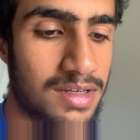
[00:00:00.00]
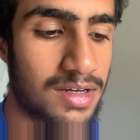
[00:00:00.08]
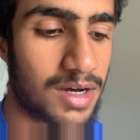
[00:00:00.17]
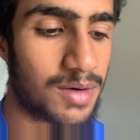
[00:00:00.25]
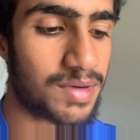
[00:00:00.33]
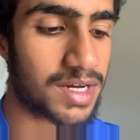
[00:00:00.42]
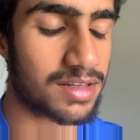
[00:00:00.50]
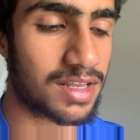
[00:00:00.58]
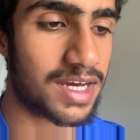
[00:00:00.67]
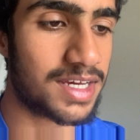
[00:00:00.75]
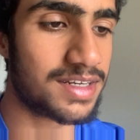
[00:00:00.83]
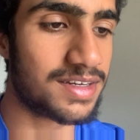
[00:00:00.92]
my
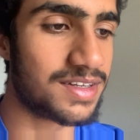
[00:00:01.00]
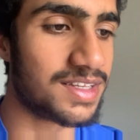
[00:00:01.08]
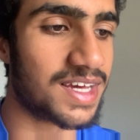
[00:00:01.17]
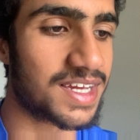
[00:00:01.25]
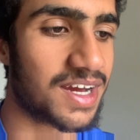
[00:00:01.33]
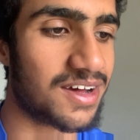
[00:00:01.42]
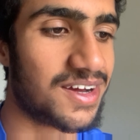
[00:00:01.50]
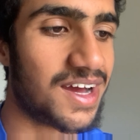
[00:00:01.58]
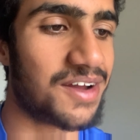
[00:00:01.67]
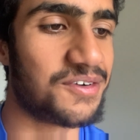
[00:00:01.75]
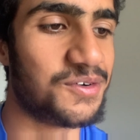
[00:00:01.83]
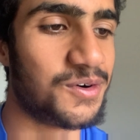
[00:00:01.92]
client, like, I
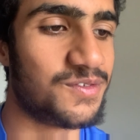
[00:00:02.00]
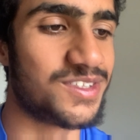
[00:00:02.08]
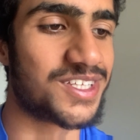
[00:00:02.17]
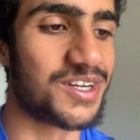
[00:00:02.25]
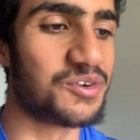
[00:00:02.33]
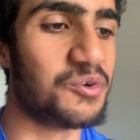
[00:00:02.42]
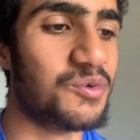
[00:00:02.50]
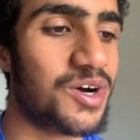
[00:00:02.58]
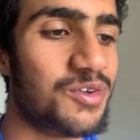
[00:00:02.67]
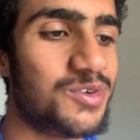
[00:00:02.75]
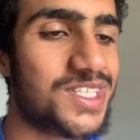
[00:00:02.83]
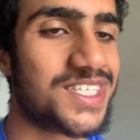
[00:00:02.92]
don't know if it's gonna go
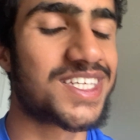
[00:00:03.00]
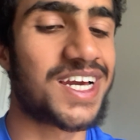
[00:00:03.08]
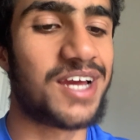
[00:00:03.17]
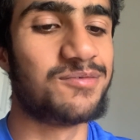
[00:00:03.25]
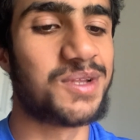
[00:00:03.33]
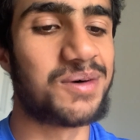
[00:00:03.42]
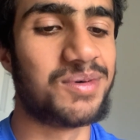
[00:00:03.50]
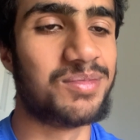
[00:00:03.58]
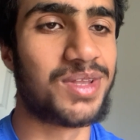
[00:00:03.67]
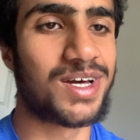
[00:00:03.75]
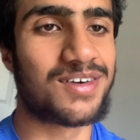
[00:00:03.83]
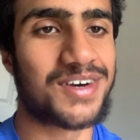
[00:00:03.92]
well with this guy, blah blah
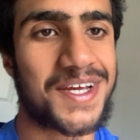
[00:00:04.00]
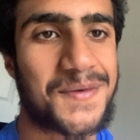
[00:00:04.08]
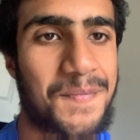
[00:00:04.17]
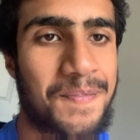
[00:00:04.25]
blah, right?